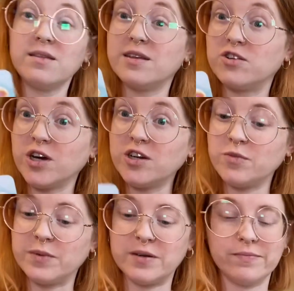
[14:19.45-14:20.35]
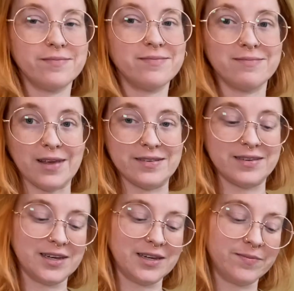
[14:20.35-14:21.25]
The Judgment, I
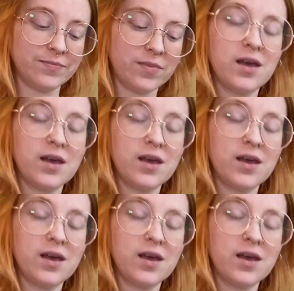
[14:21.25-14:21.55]
see.